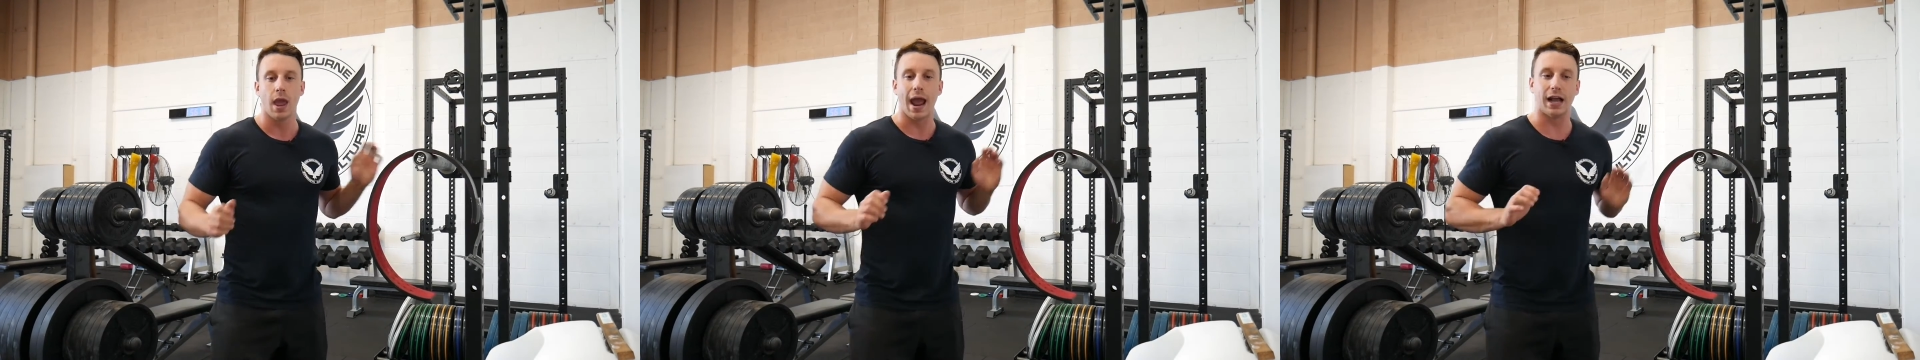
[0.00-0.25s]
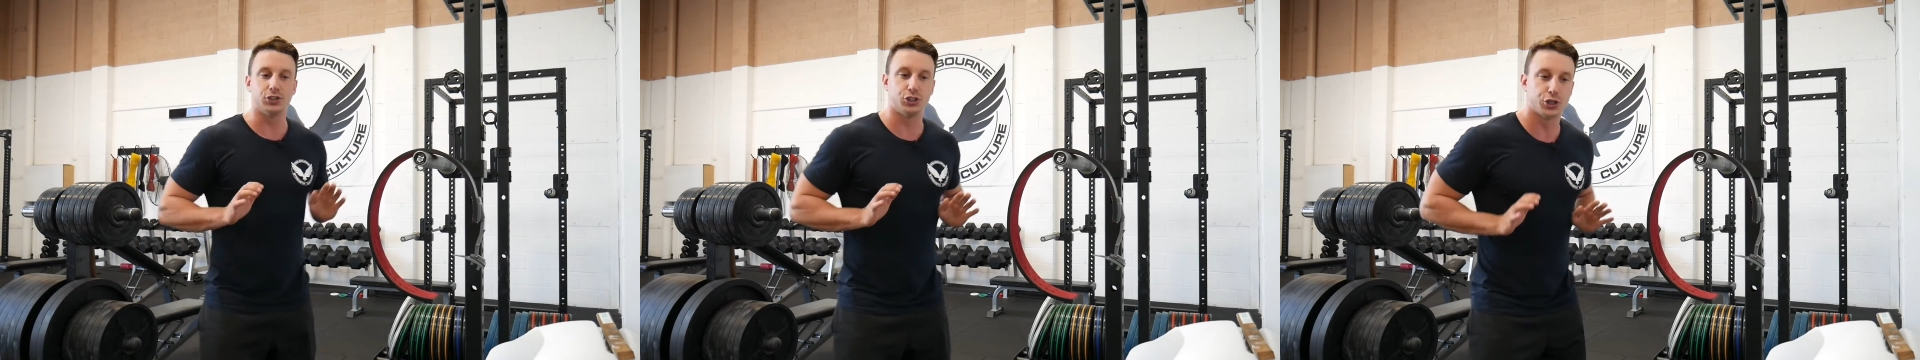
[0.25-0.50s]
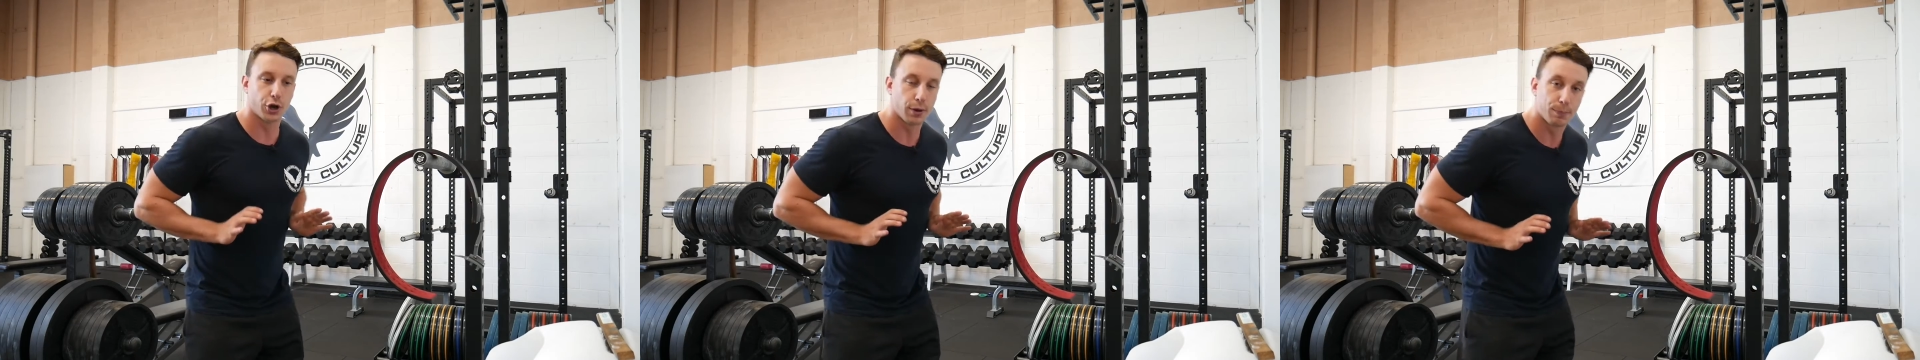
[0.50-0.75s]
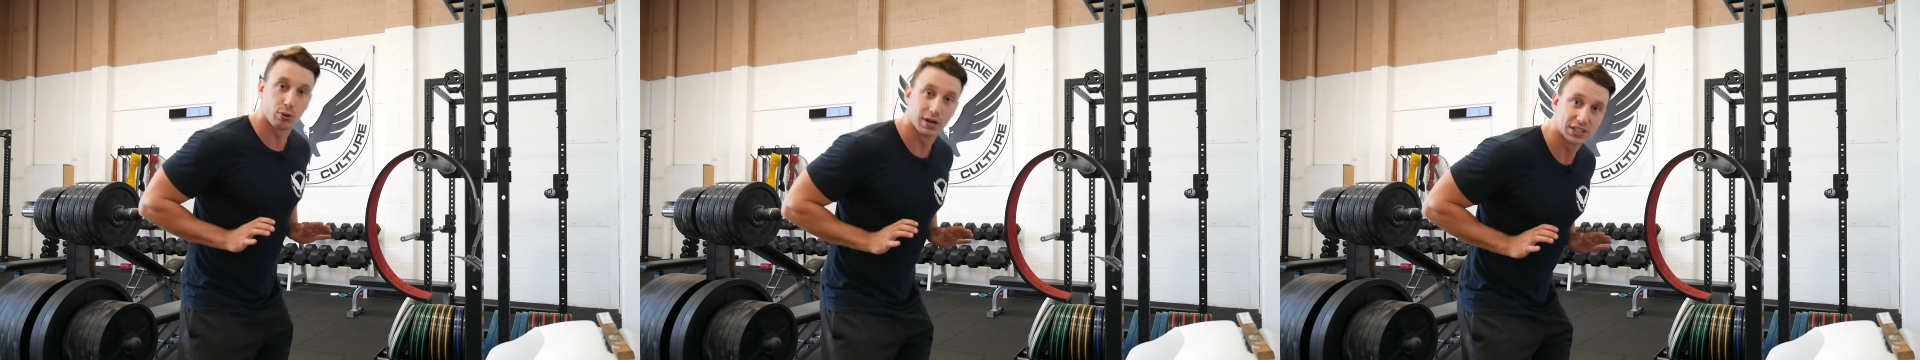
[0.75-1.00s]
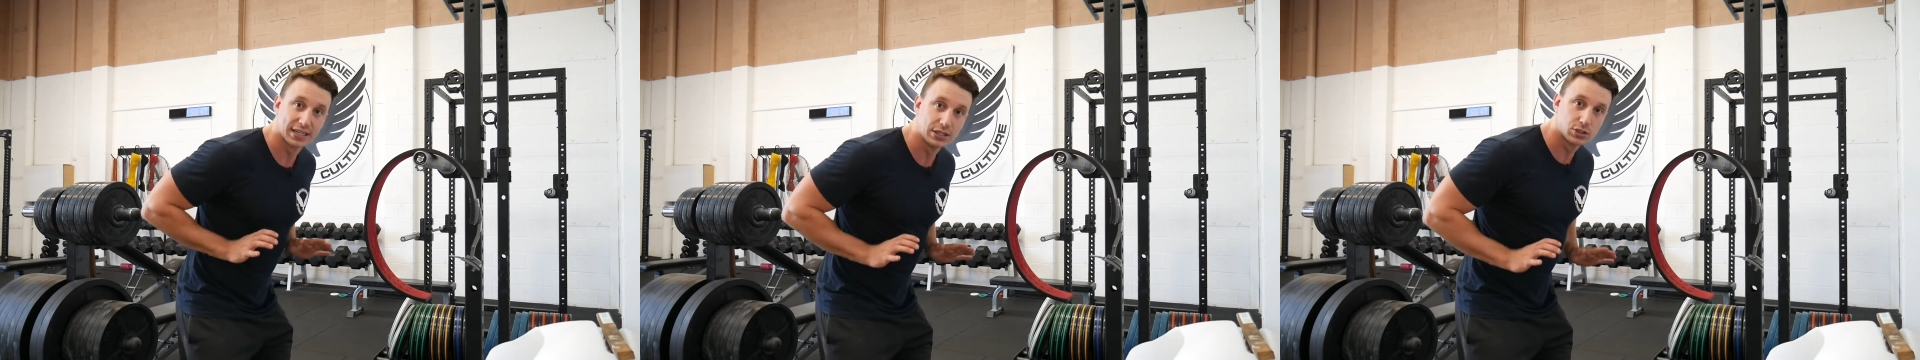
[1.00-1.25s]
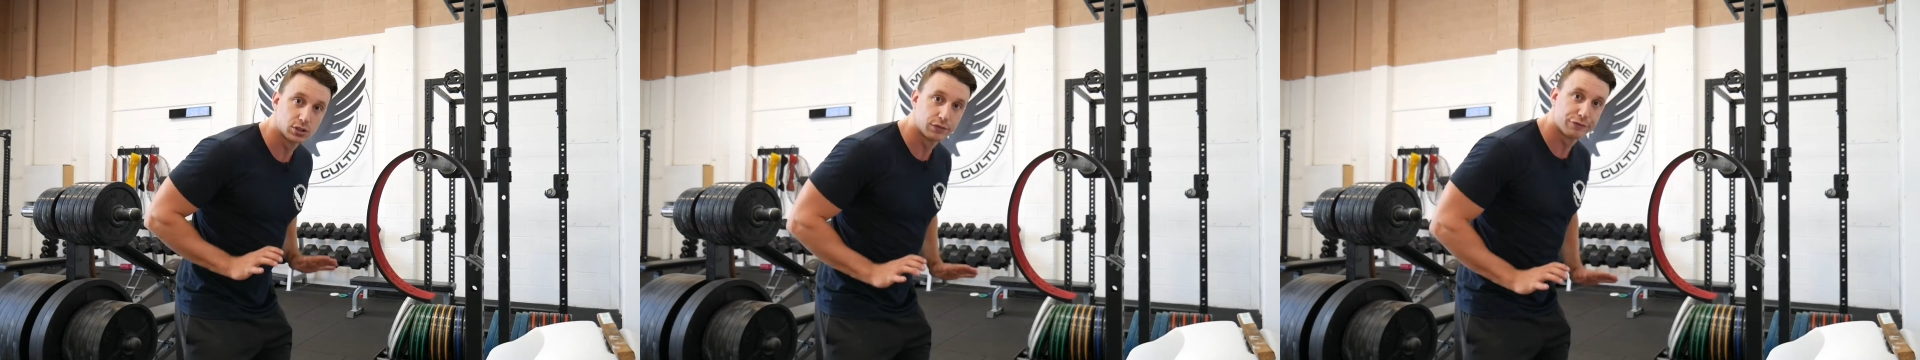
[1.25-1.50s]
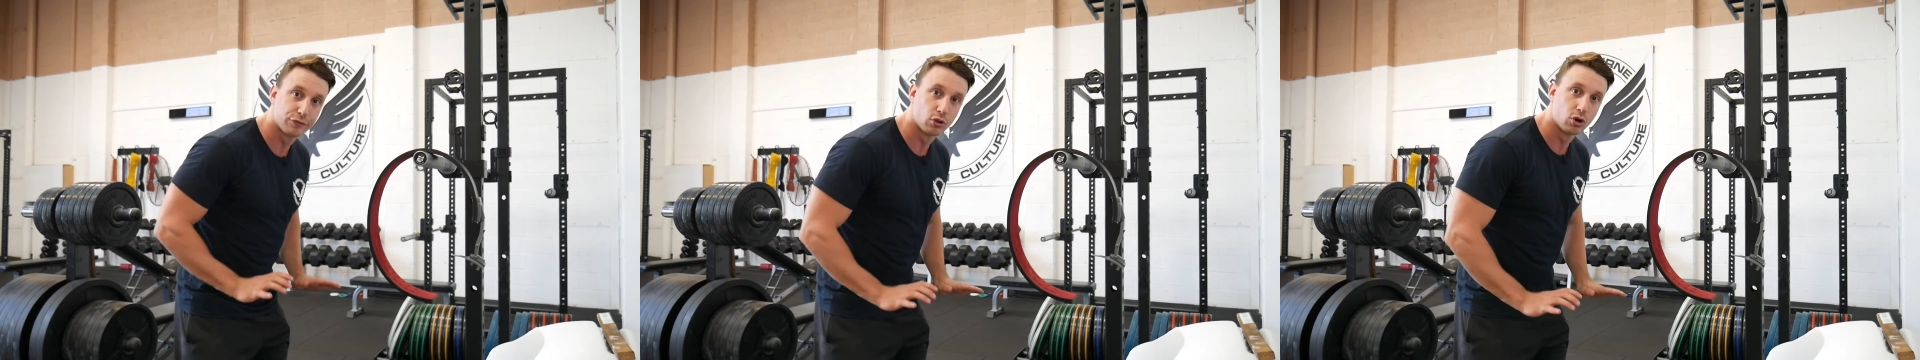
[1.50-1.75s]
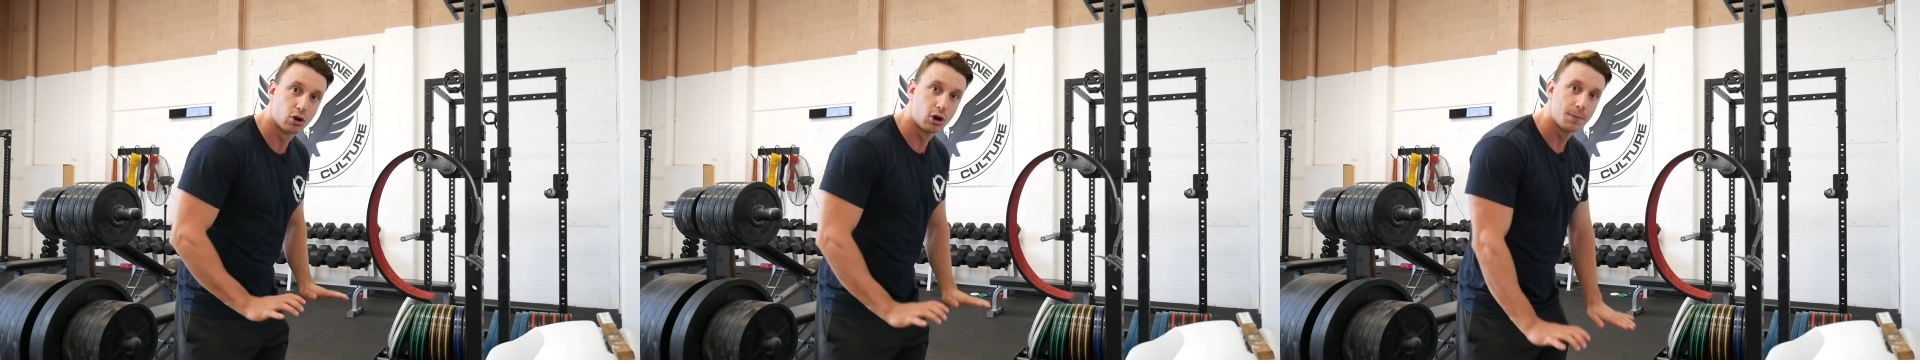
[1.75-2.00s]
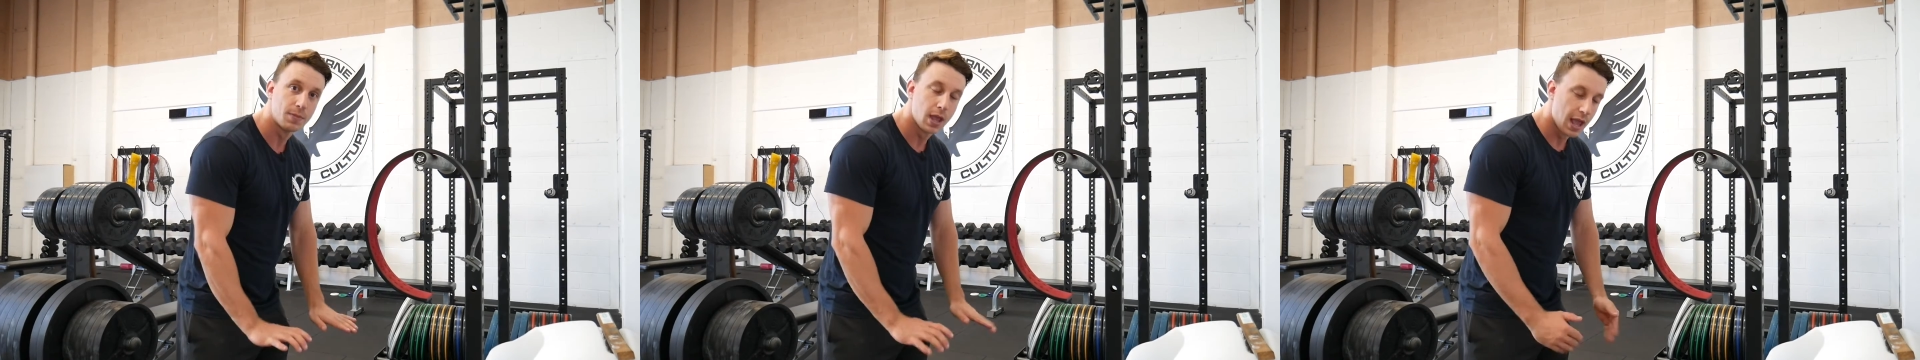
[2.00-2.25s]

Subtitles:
As you go to press into the floor,